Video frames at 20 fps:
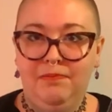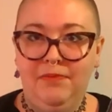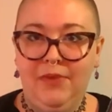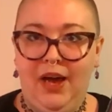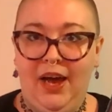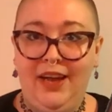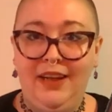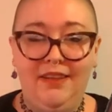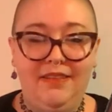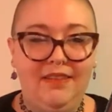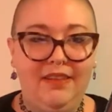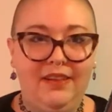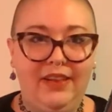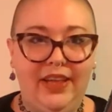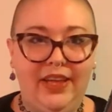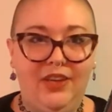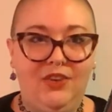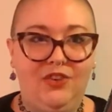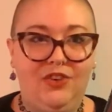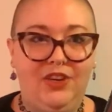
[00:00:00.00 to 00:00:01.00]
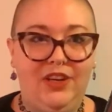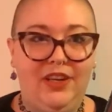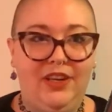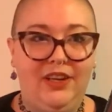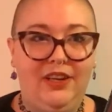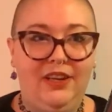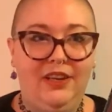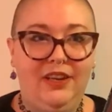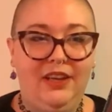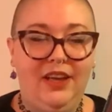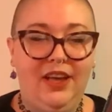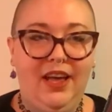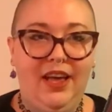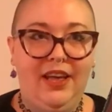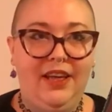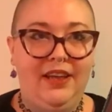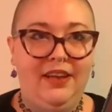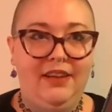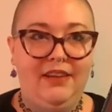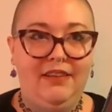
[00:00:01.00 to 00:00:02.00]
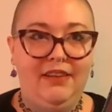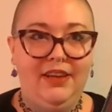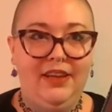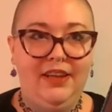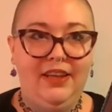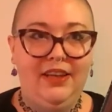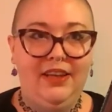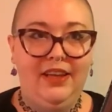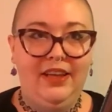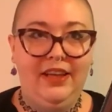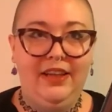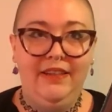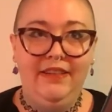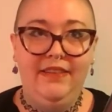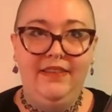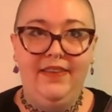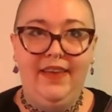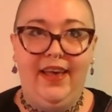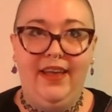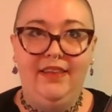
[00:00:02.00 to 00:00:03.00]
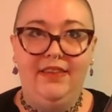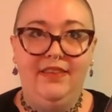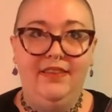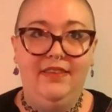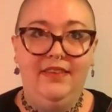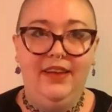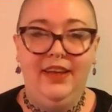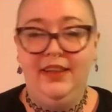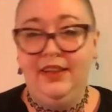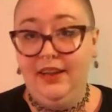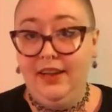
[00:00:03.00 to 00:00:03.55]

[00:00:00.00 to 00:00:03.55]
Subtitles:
isolation and incest.